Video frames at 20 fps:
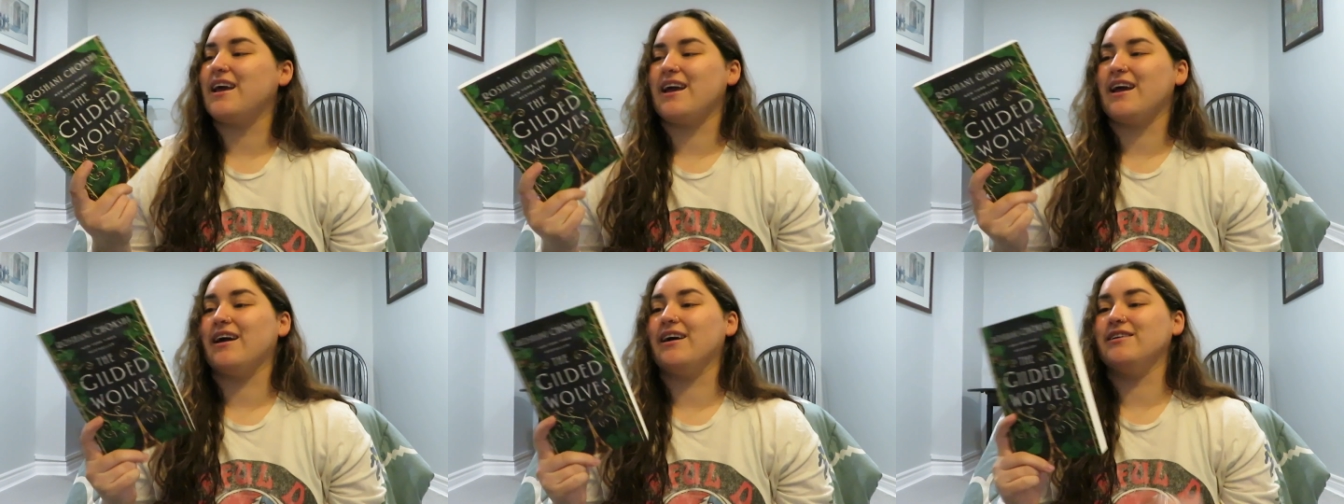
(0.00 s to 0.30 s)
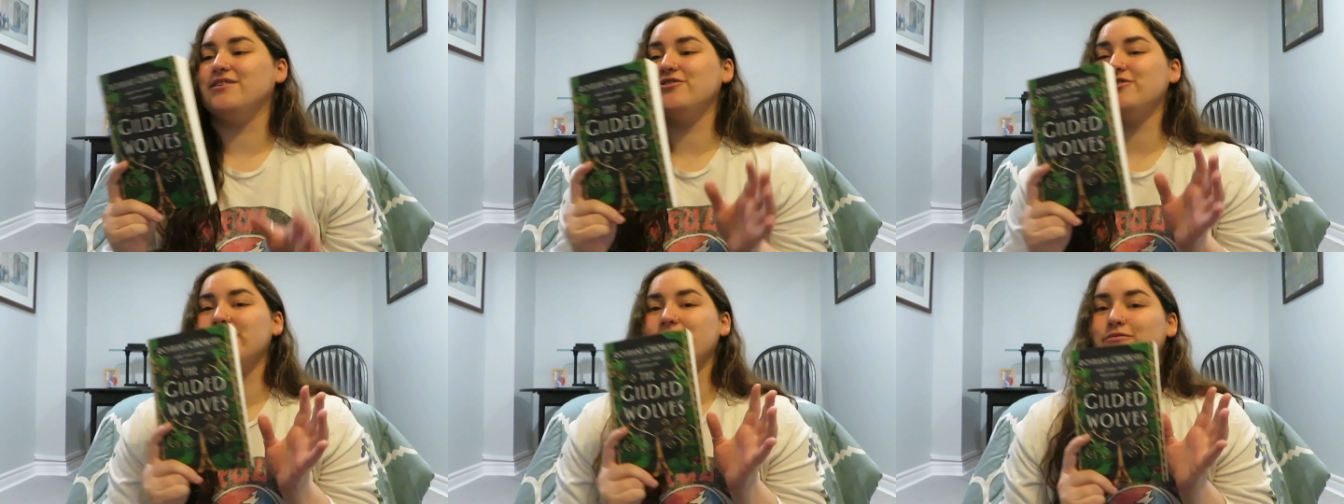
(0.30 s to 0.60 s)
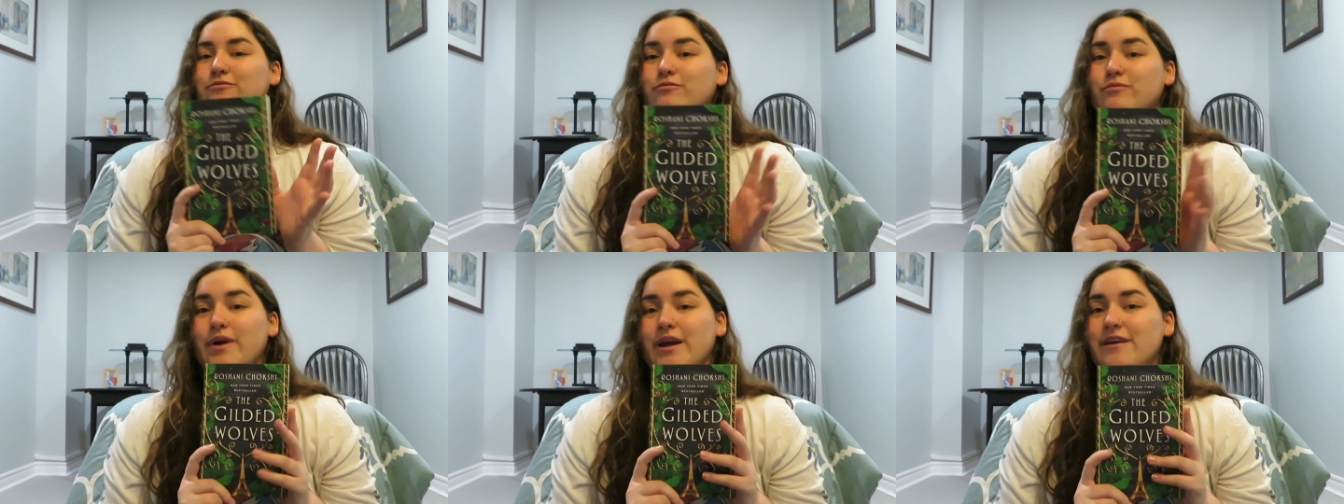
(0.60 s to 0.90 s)
and she
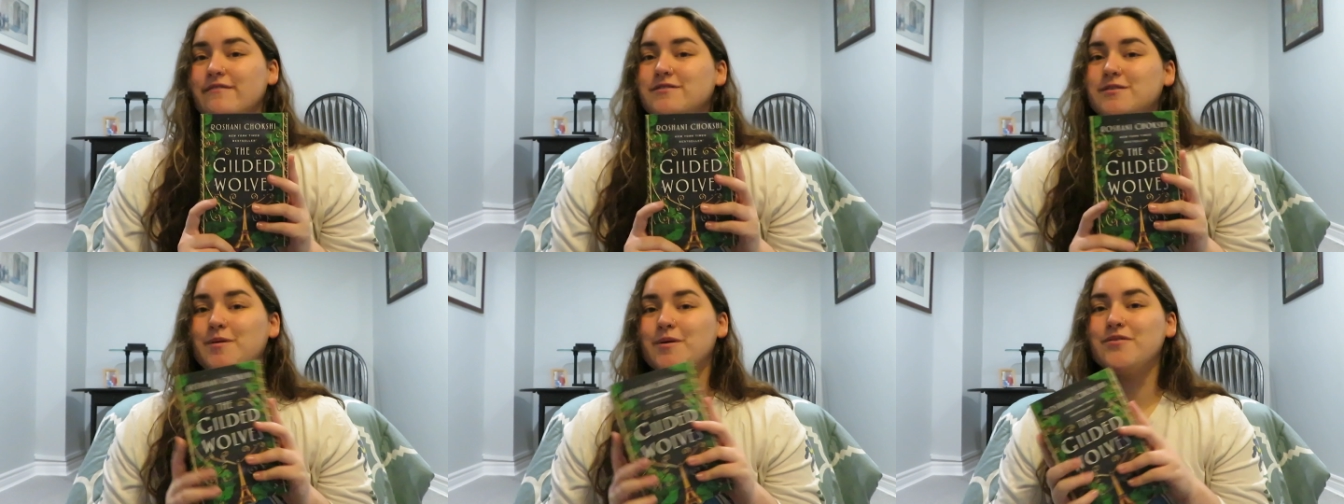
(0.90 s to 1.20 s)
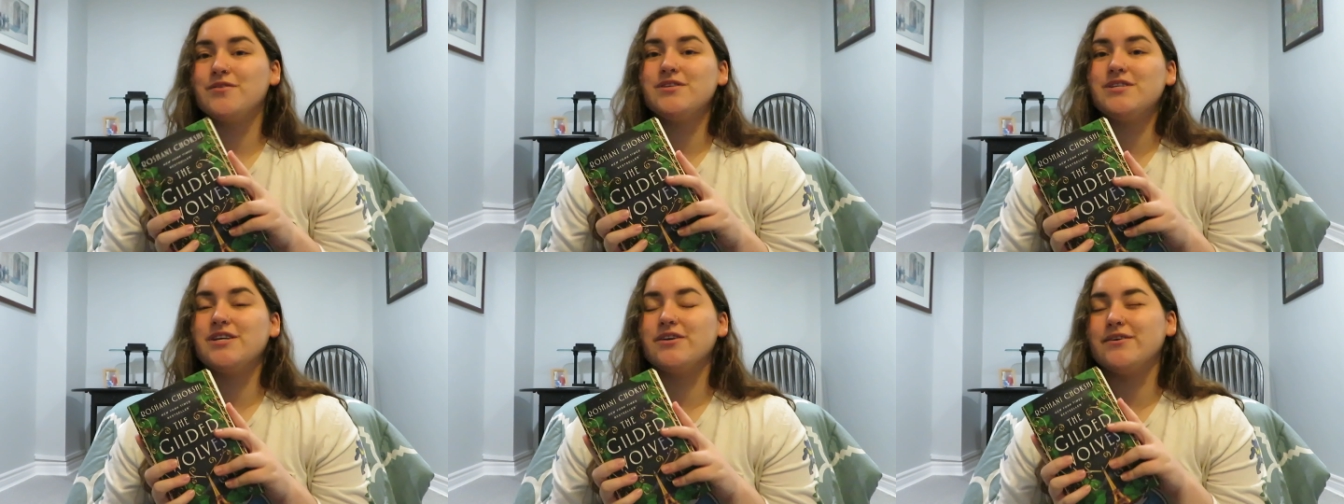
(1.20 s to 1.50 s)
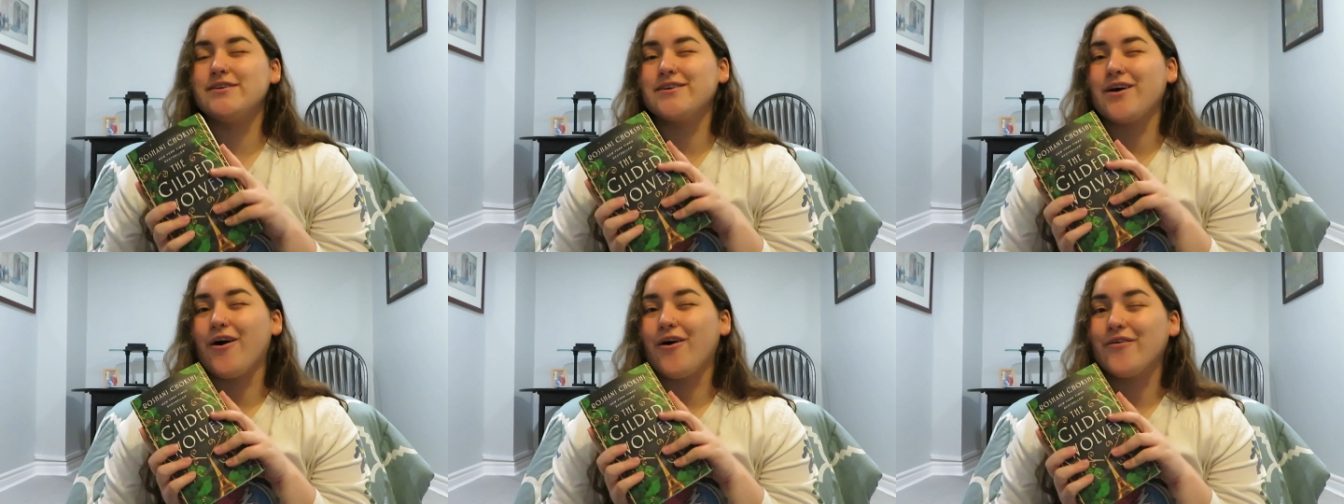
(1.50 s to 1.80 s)
raves about the
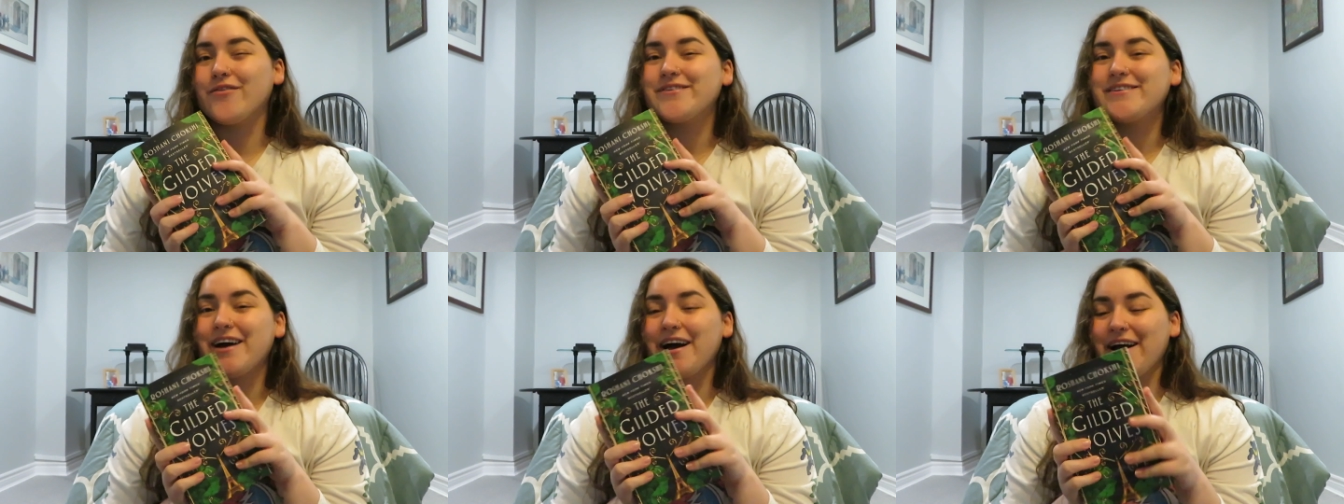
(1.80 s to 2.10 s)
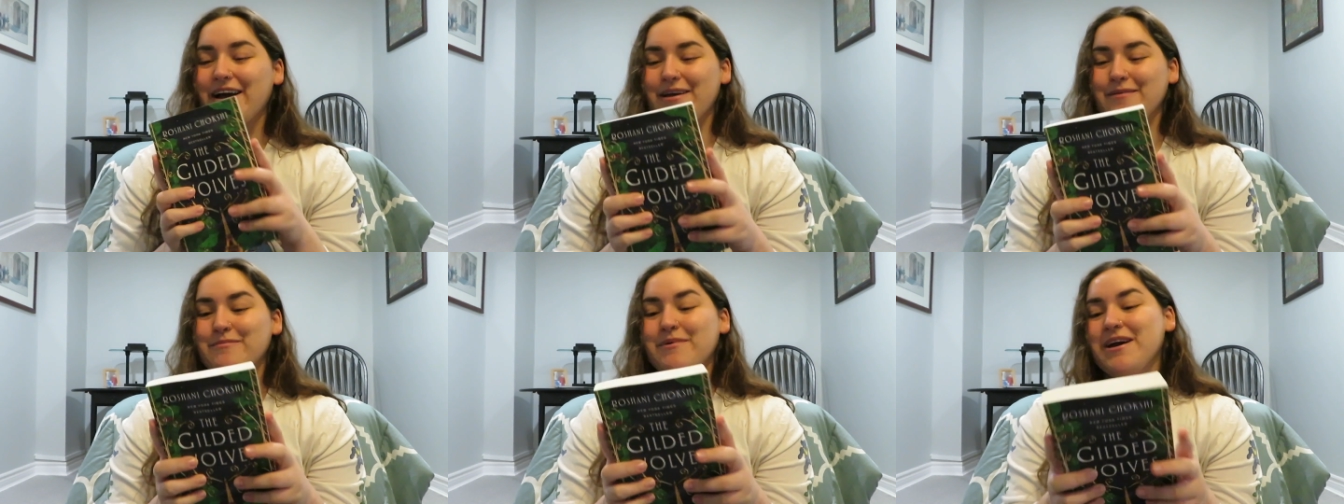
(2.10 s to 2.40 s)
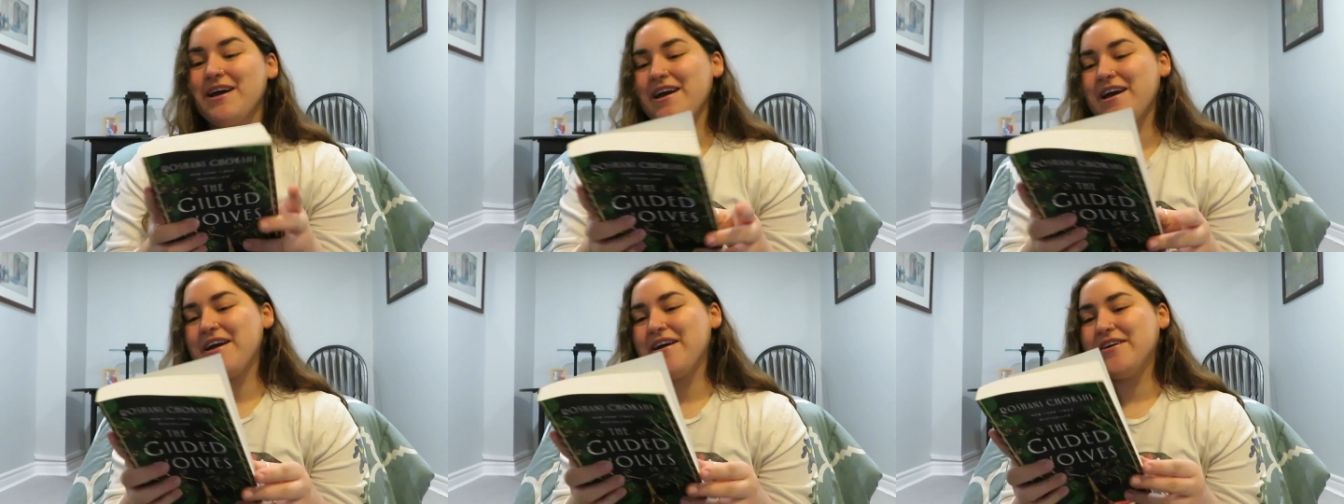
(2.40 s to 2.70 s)
series all the time,
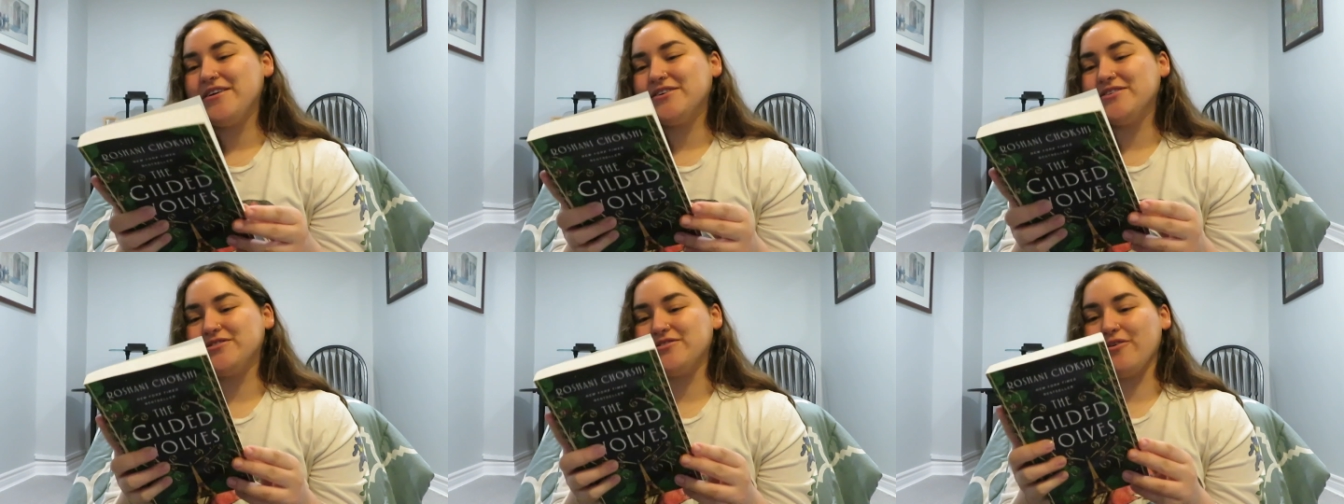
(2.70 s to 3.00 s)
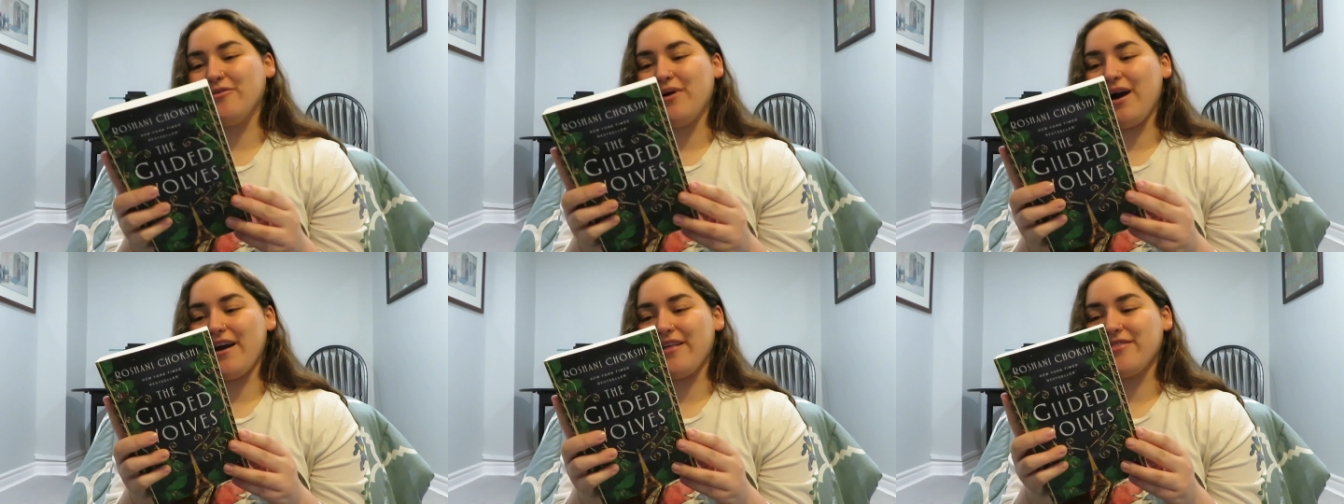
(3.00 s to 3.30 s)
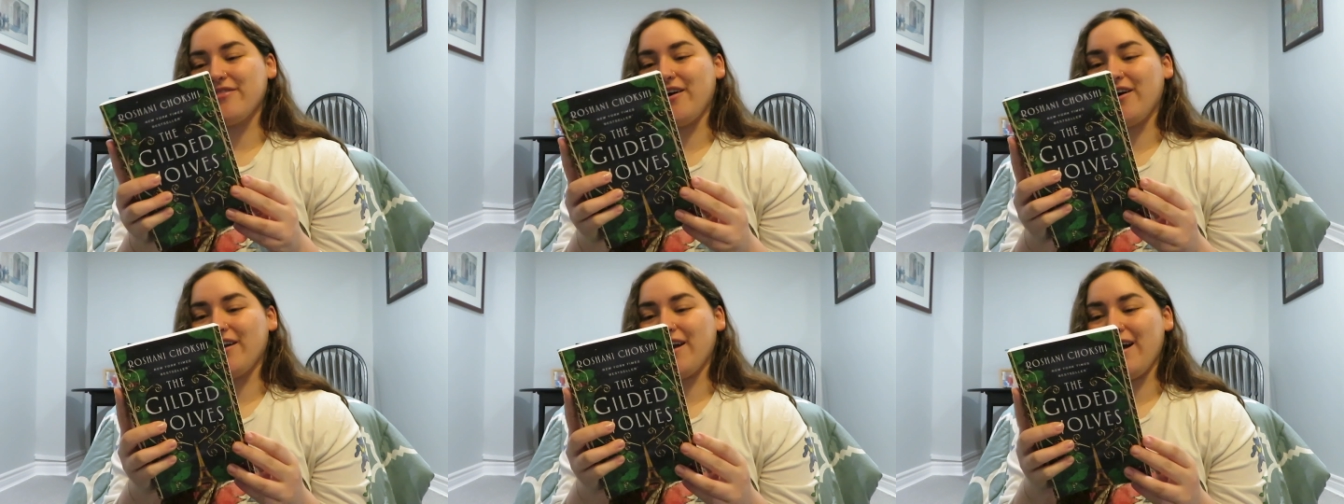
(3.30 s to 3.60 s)
so I
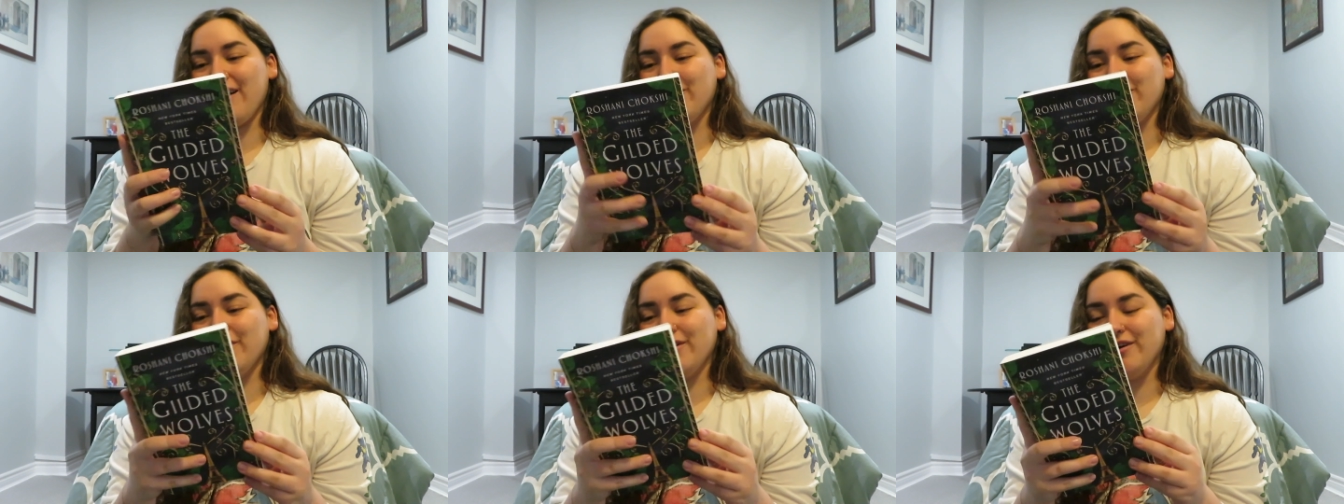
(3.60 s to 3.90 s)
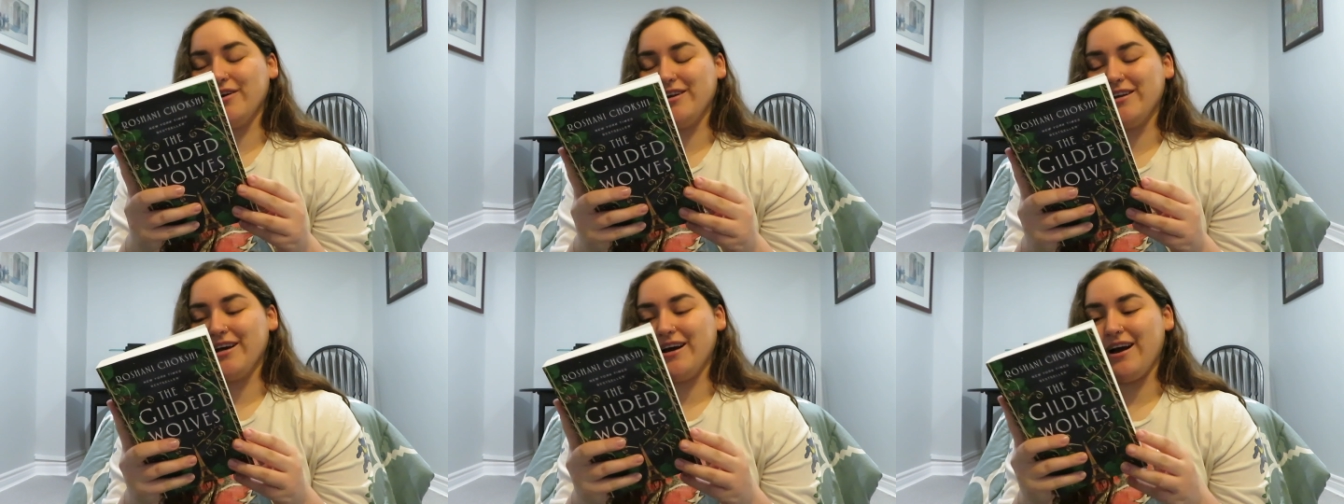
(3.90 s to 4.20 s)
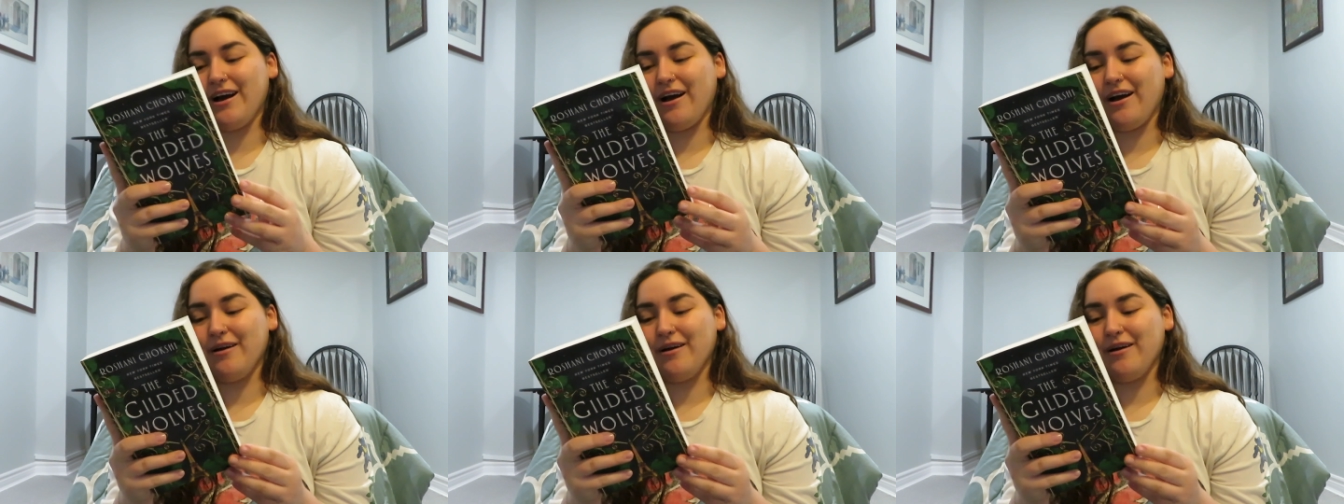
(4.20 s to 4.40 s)
thought I would